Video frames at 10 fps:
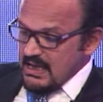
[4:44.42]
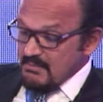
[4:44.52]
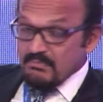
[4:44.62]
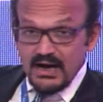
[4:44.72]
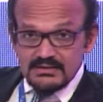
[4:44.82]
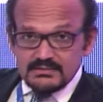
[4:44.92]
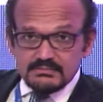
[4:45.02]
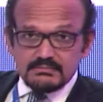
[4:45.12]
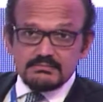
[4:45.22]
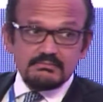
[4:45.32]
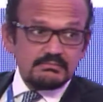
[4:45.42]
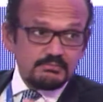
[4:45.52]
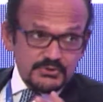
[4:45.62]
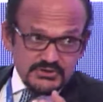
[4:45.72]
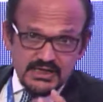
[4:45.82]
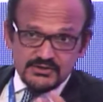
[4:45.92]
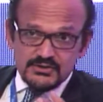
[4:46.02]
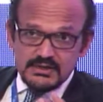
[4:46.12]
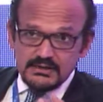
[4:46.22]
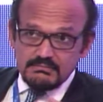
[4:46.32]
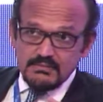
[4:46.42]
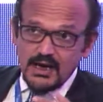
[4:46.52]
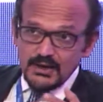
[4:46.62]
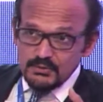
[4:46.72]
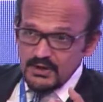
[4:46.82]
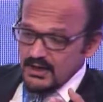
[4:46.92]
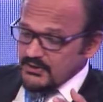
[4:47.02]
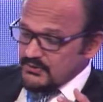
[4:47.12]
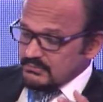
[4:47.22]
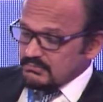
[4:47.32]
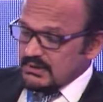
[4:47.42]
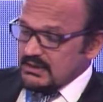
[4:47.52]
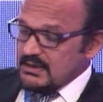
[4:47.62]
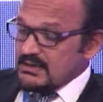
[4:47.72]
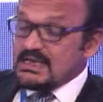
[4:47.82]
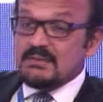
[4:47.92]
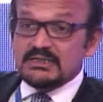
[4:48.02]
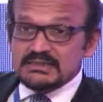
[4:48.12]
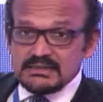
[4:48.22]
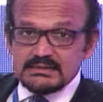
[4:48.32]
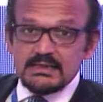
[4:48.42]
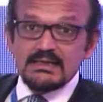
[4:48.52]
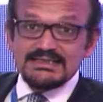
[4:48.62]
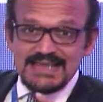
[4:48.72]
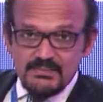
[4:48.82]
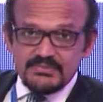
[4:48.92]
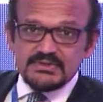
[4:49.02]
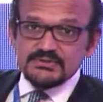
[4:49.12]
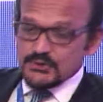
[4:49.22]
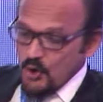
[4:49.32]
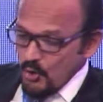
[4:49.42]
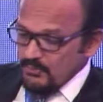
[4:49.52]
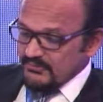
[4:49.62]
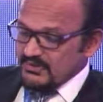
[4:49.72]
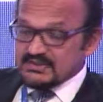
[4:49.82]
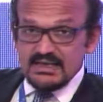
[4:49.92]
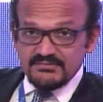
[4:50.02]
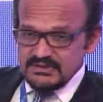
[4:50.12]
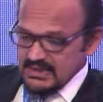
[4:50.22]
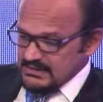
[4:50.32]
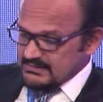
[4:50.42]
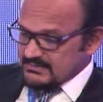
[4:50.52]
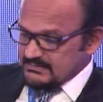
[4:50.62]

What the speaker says: but potentially, I would argue, limited depth and scope of these FTAs,